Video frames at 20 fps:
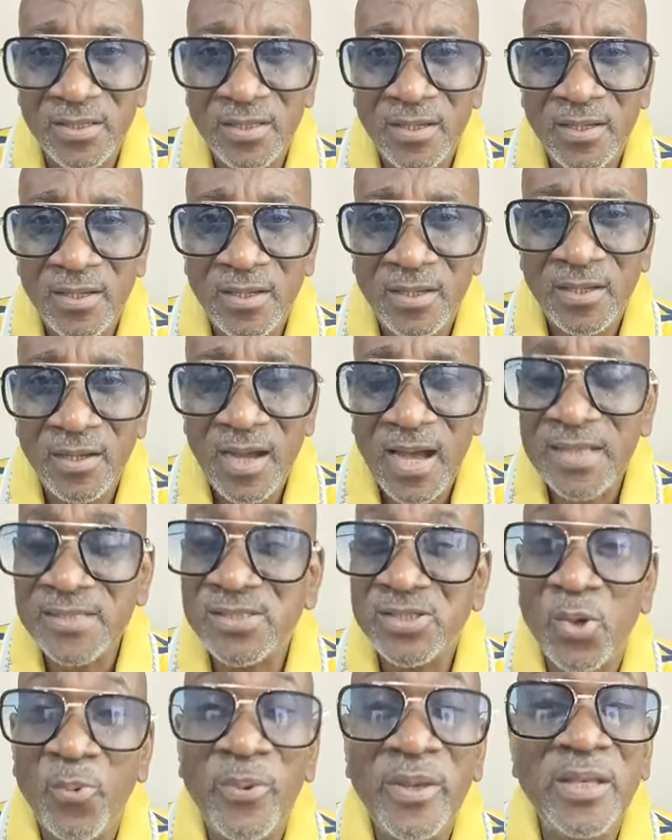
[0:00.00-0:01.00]
Yes,
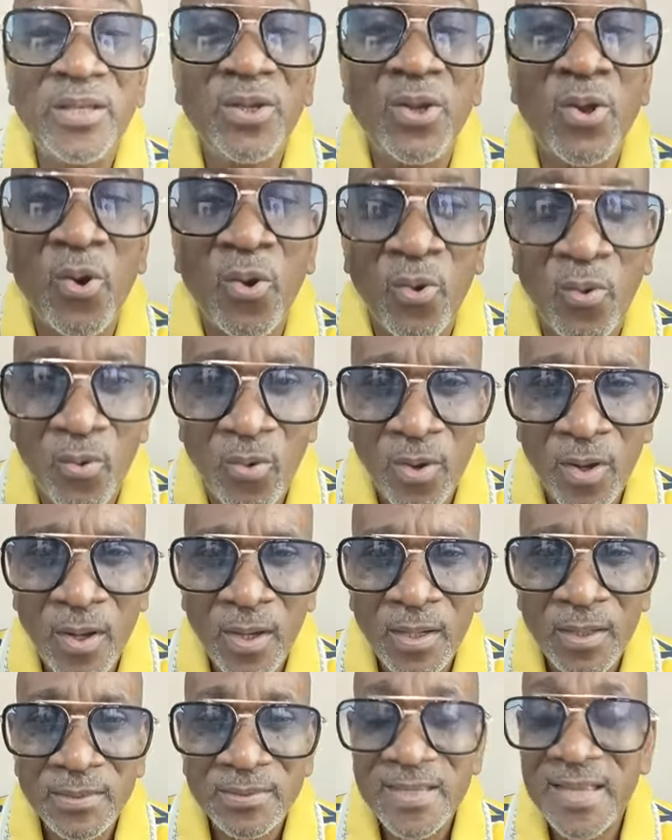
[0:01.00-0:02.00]
and so we know
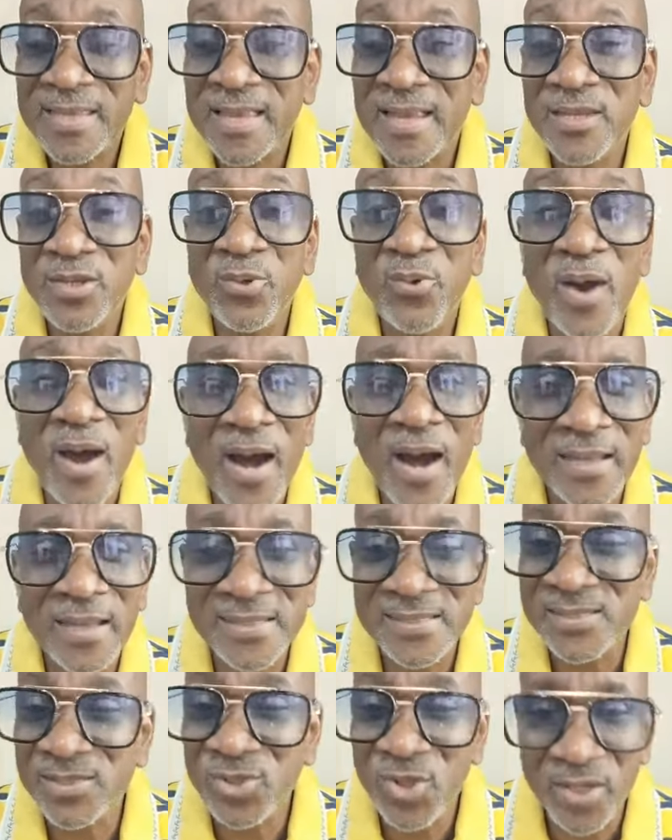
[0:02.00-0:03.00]
that a new heart
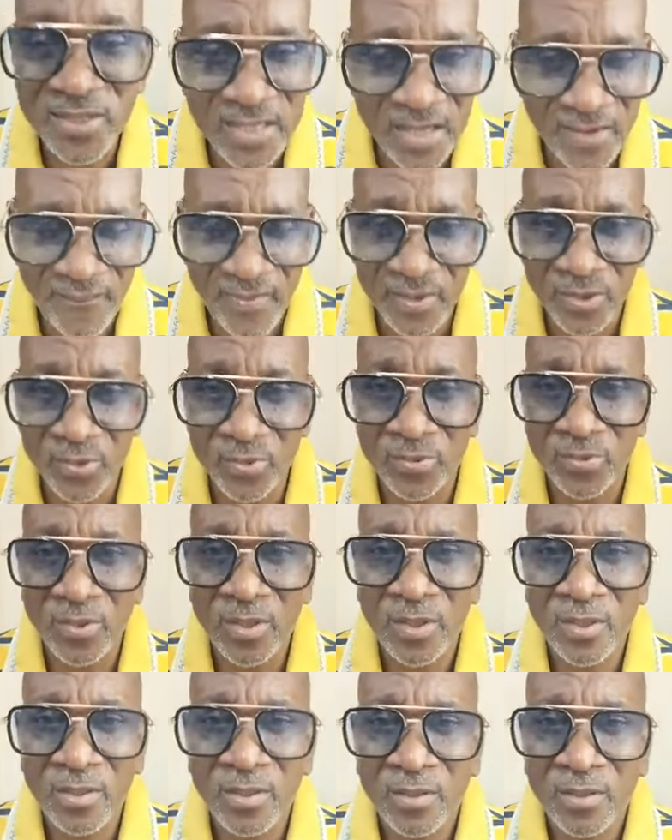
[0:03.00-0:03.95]
is nothing for you.